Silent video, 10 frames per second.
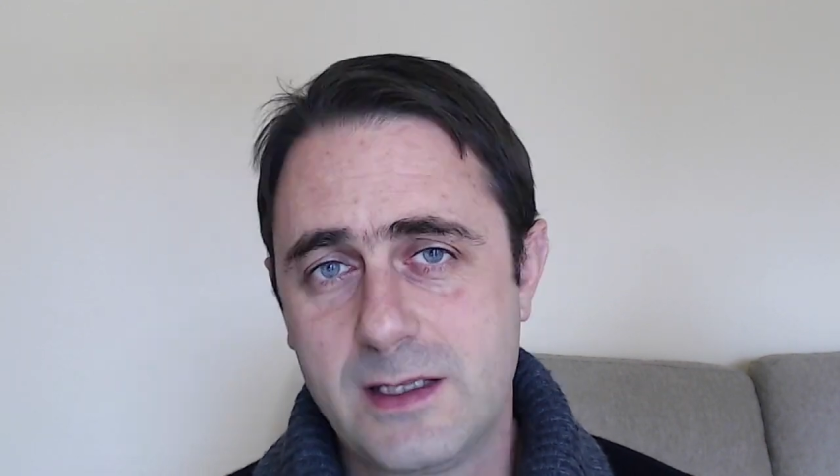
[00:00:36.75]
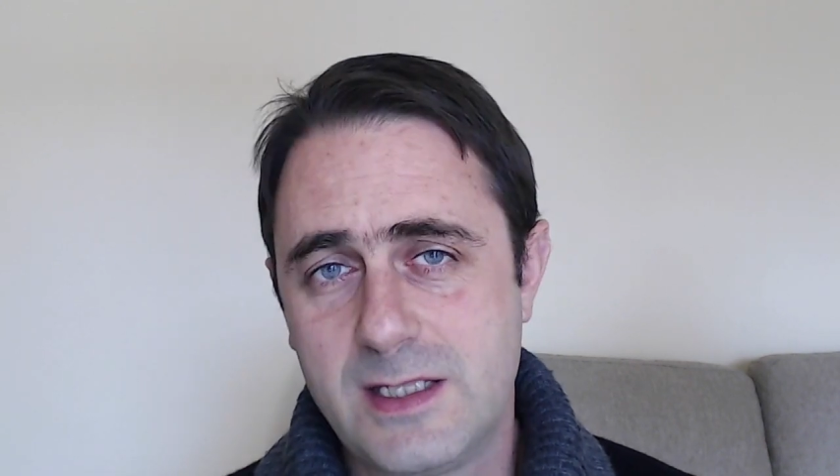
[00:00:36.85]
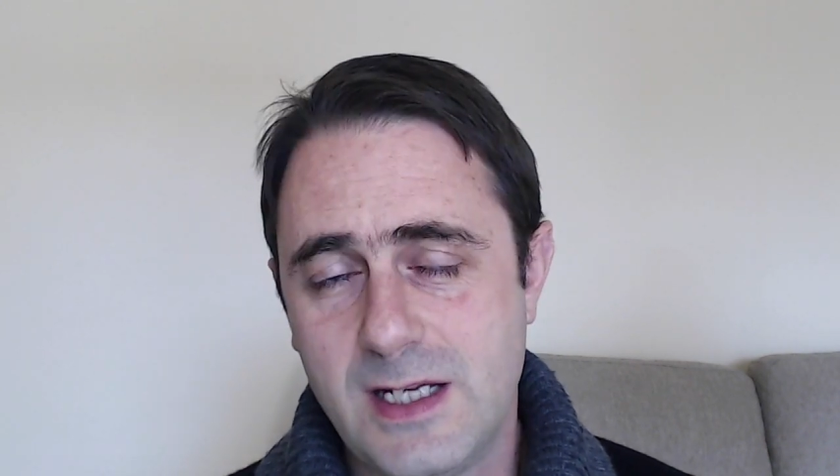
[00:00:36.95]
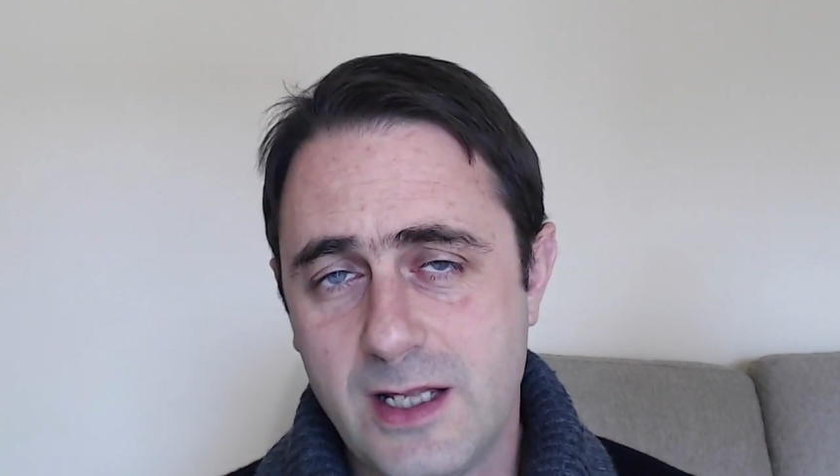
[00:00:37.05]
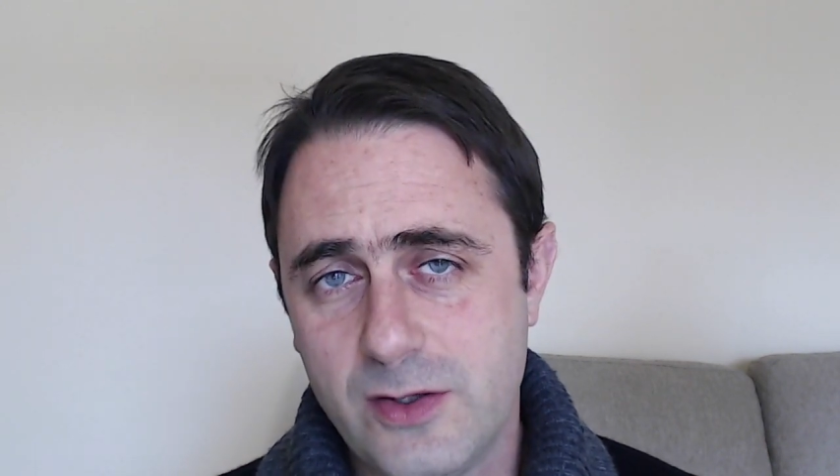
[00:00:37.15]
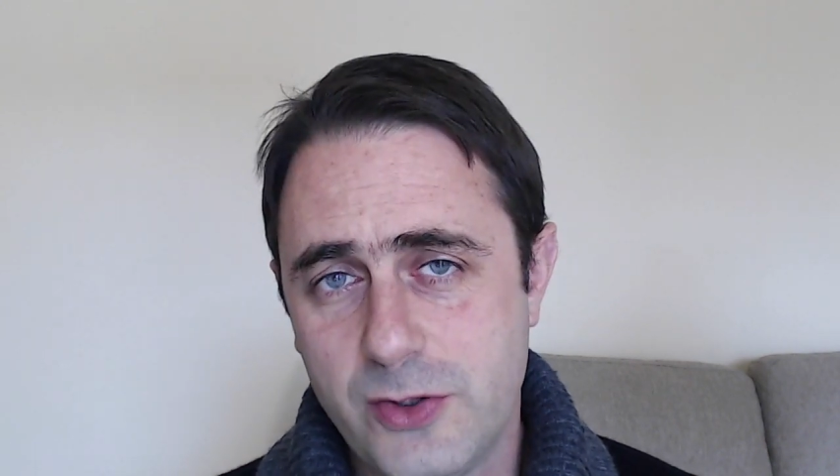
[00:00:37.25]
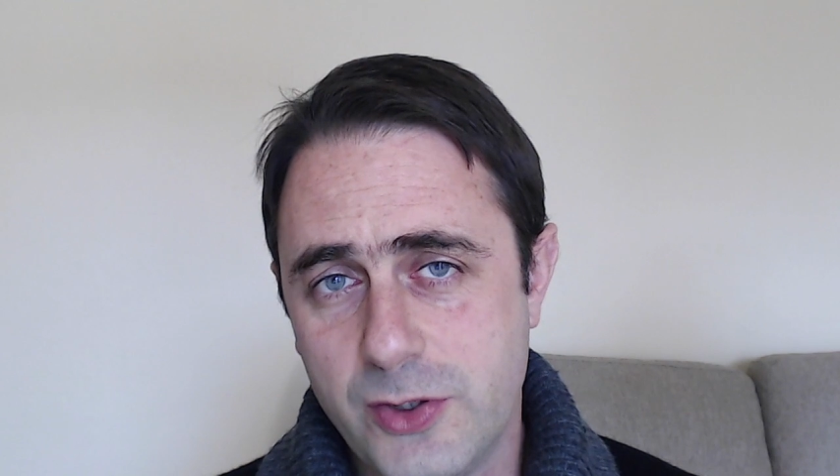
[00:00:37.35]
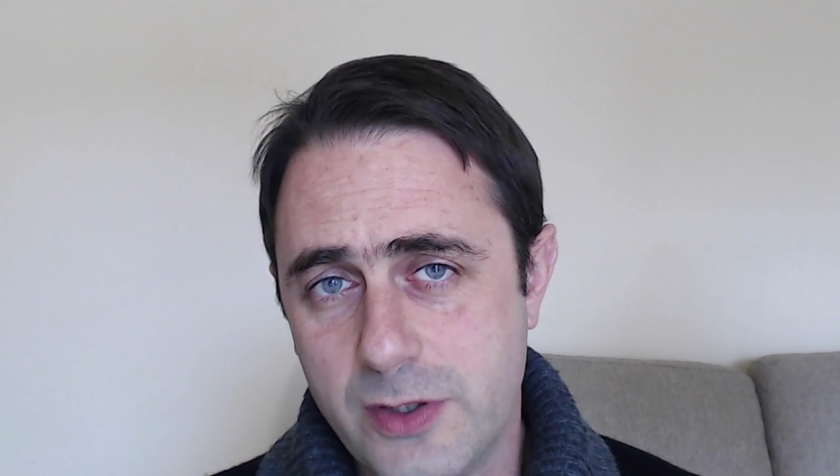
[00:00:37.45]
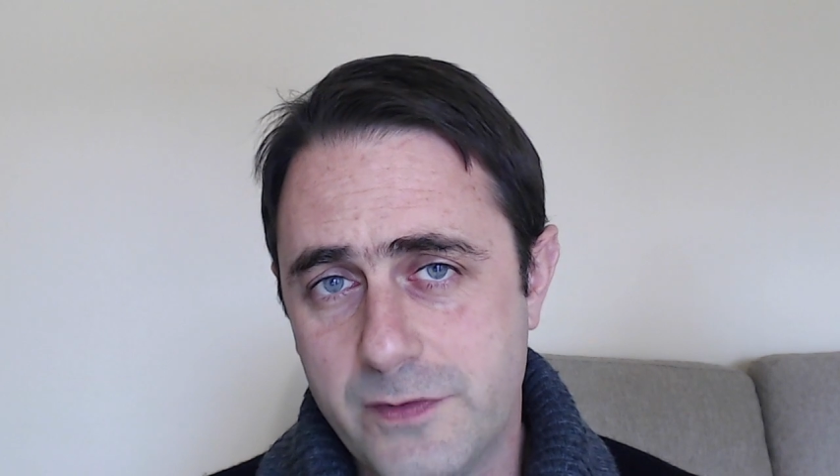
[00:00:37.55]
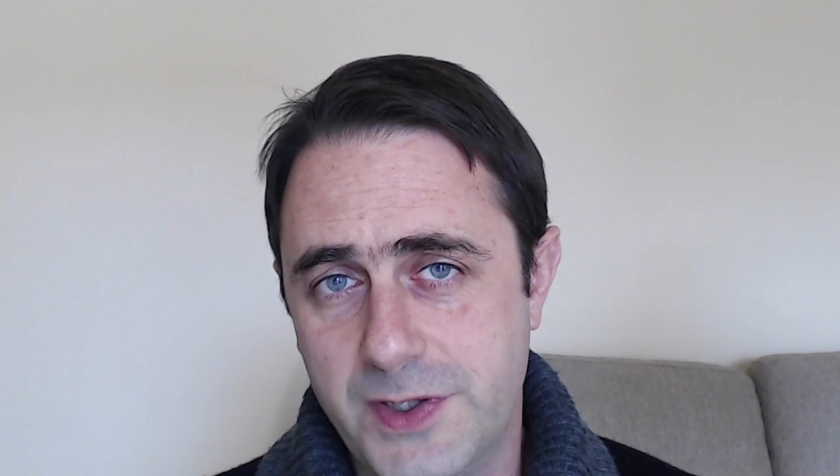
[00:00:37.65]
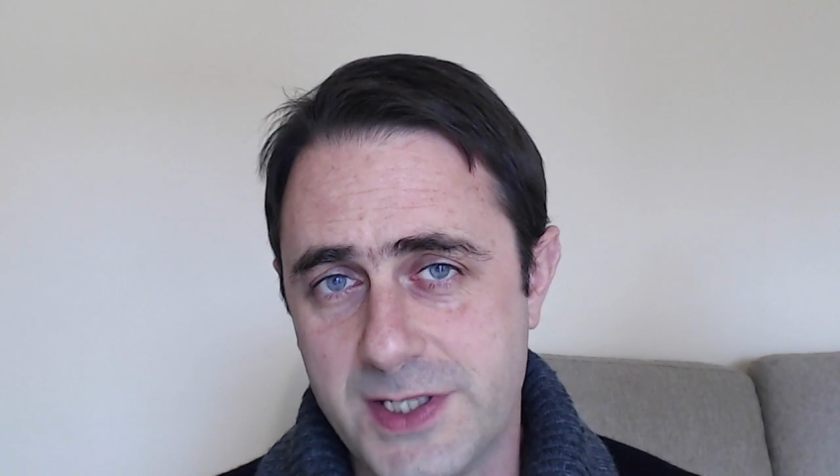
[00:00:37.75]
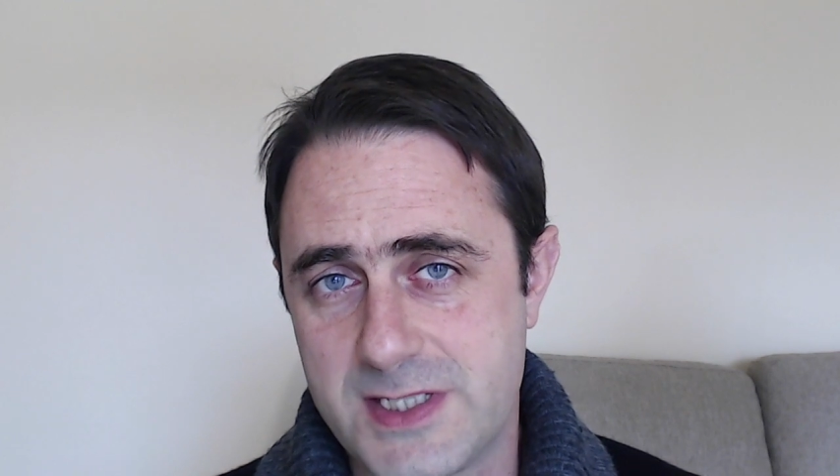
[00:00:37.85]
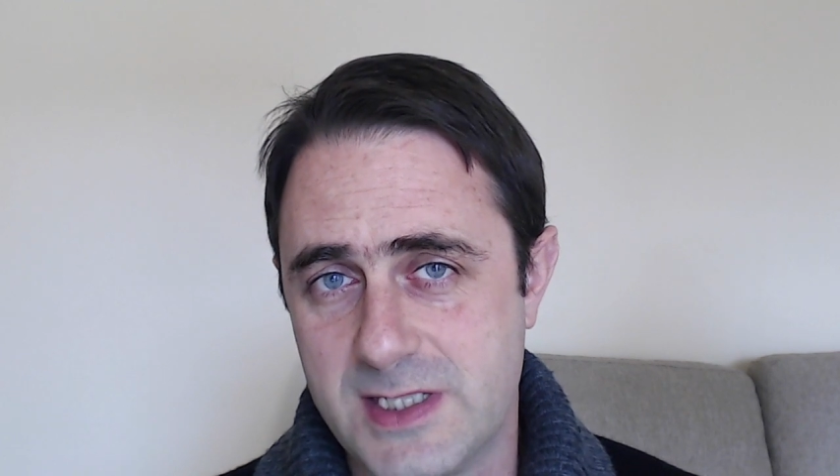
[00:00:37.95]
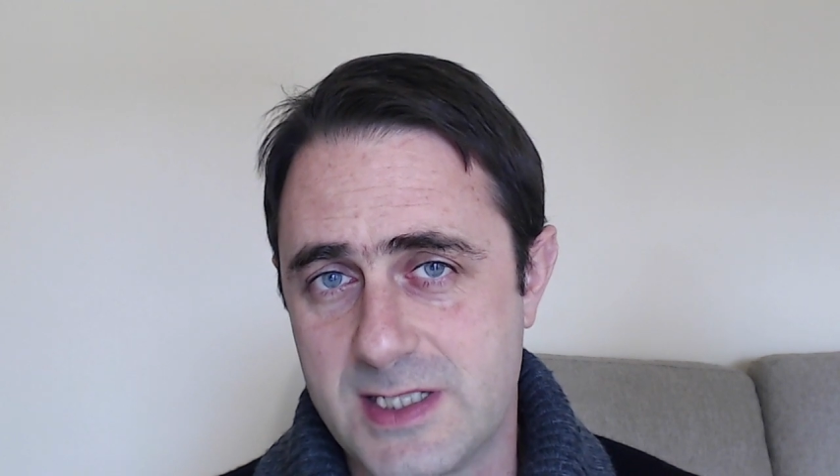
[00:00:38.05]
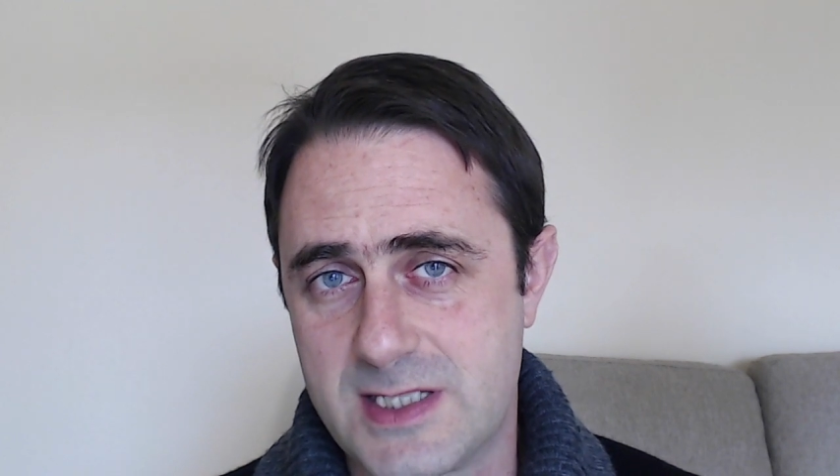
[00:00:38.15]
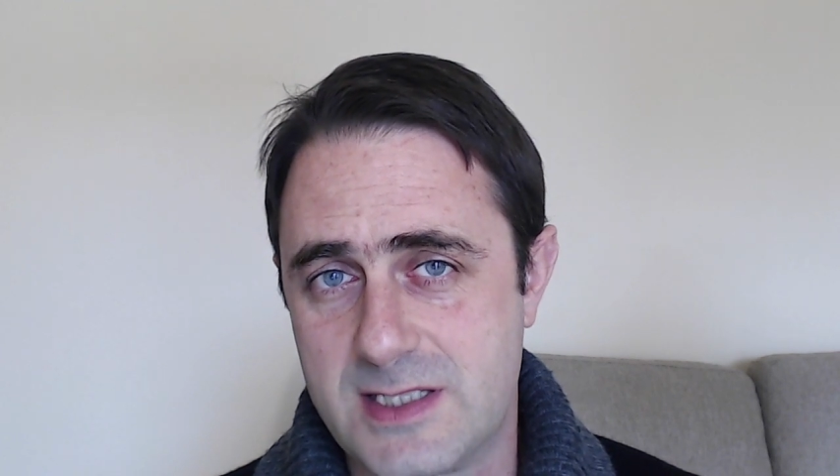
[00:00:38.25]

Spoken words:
The other universe is